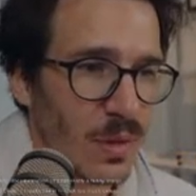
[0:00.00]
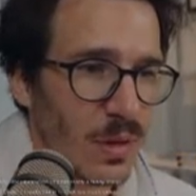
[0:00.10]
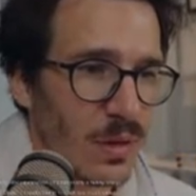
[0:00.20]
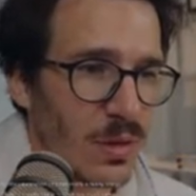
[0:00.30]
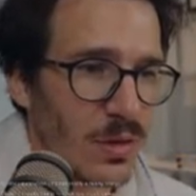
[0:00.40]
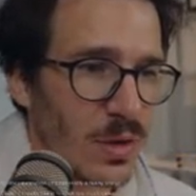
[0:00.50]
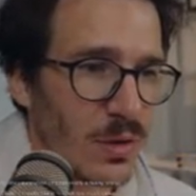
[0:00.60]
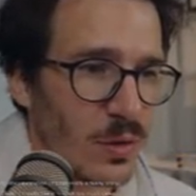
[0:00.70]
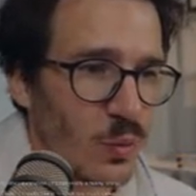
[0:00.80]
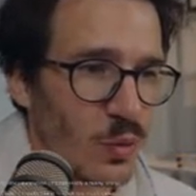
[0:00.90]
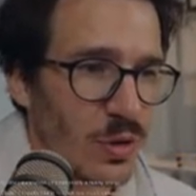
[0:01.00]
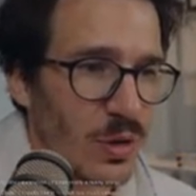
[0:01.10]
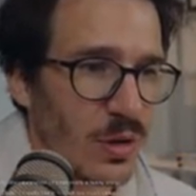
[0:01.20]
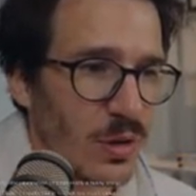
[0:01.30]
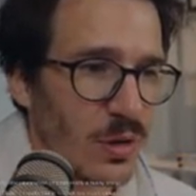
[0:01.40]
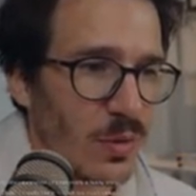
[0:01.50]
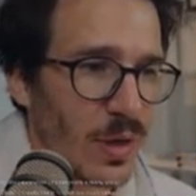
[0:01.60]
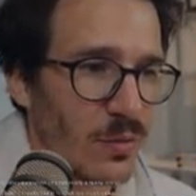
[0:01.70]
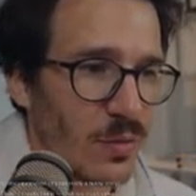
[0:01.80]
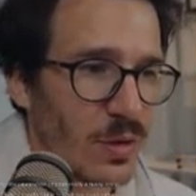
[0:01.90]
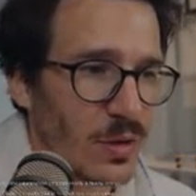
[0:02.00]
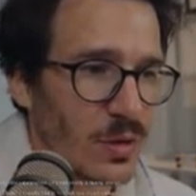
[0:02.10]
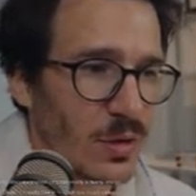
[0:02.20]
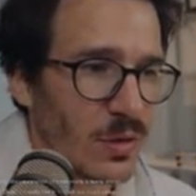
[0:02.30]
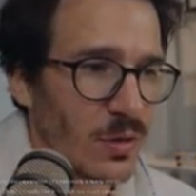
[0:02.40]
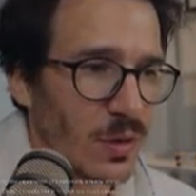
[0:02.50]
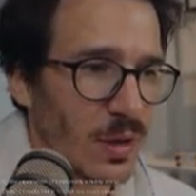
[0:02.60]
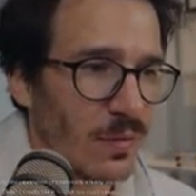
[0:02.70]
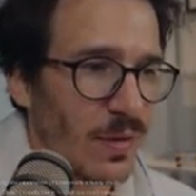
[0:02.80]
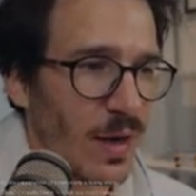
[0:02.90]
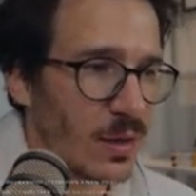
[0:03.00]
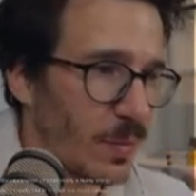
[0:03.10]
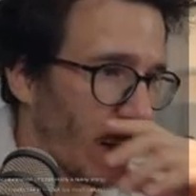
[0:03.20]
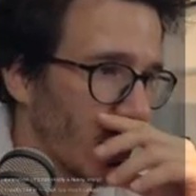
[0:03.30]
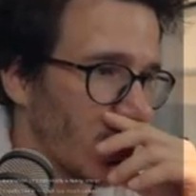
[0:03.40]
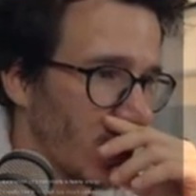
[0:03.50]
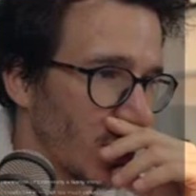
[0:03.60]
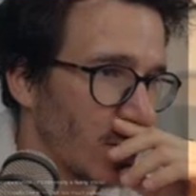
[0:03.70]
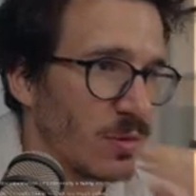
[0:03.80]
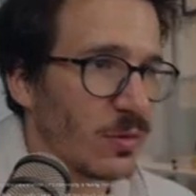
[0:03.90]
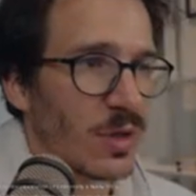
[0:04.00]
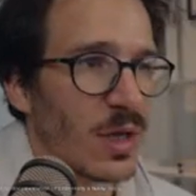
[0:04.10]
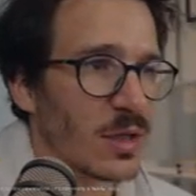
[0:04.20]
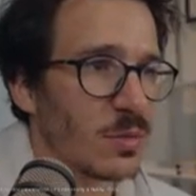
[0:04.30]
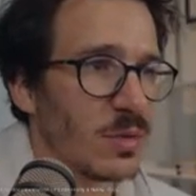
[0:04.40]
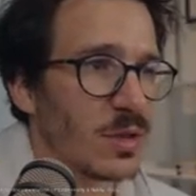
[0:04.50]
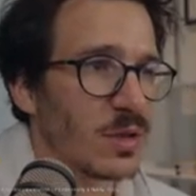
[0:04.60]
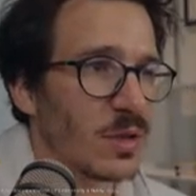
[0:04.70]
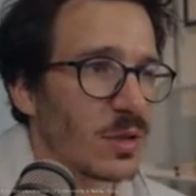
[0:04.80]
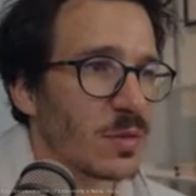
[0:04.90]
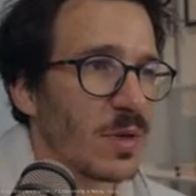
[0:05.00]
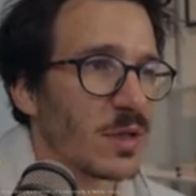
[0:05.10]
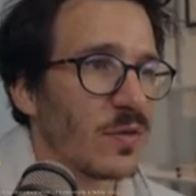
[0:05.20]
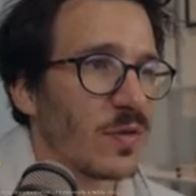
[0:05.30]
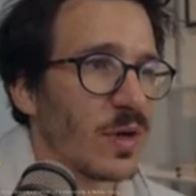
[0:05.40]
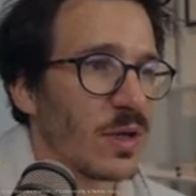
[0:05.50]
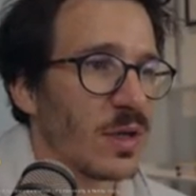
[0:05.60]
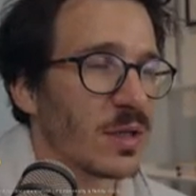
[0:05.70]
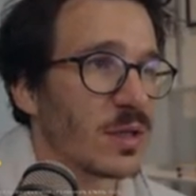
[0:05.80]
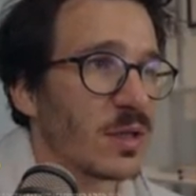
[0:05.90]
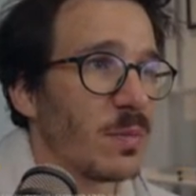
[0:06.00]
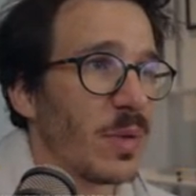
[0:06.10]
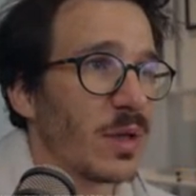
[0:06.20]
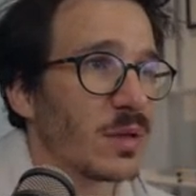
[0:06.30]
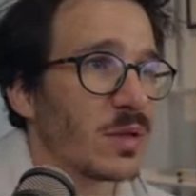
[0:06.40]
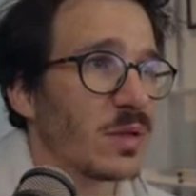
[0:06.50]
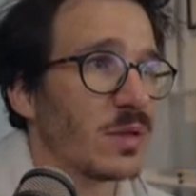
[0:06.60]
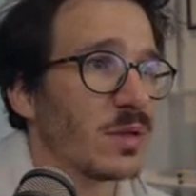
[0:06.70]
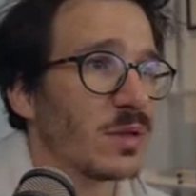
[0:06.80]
Either the current working directory does not contain a valid package.json or Gatsby is not specified as a dependency.